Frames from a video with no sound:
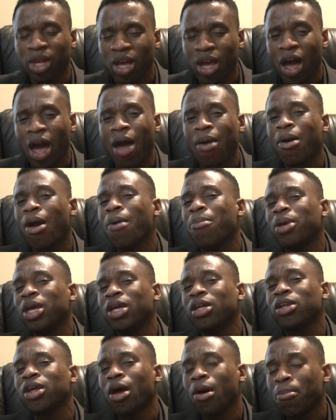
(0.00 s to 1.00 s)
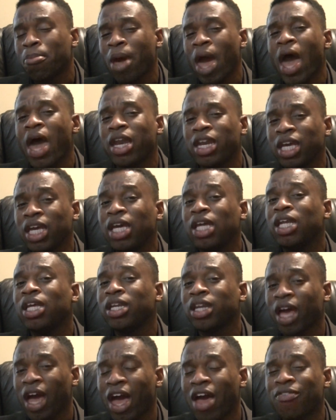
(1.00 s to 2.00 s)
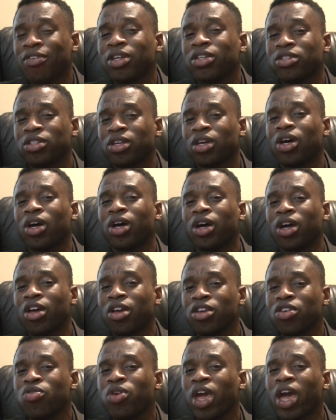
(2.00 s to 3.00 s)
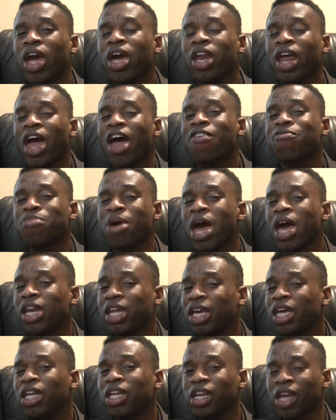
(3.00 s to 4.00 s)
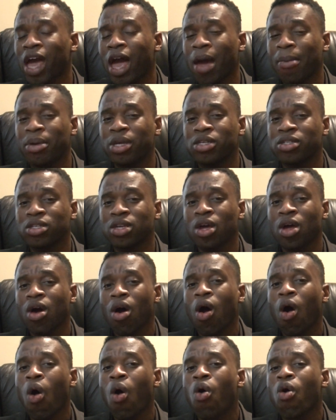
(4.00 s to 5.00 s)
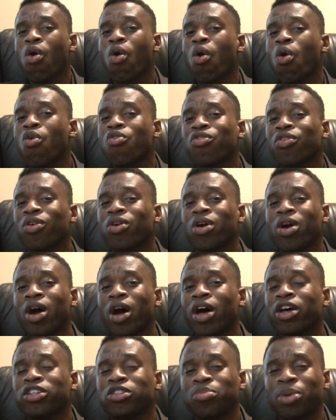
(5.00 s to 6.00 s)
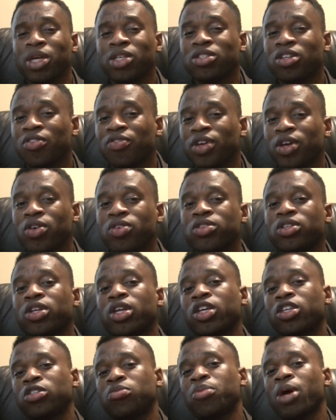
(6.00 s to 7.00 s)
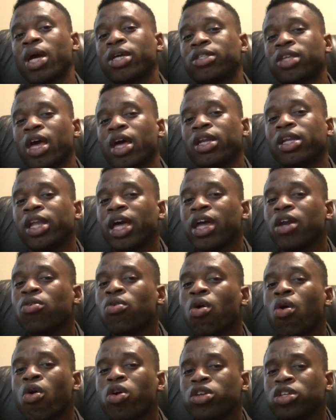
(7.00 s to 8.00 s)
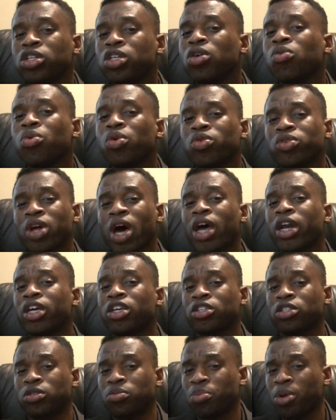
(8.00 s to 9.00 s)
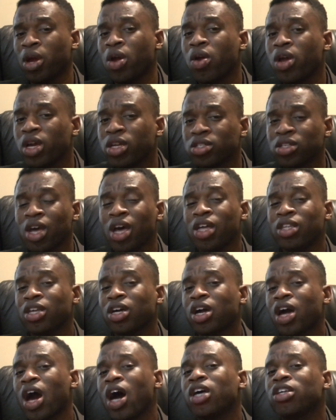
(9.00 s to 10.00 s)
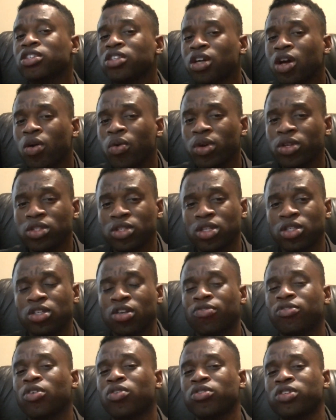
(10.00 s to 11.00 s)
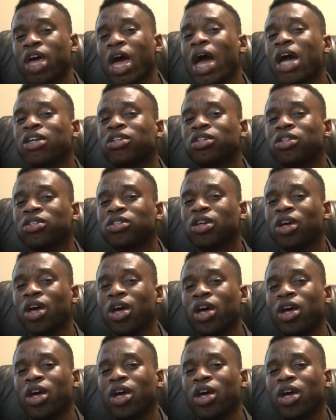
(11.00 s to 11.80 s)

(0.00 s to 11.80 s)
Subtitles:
I mean bad eating habits. You can't have bad eating habits over a space of years and expect that later on you will not experience the consequences of those actions.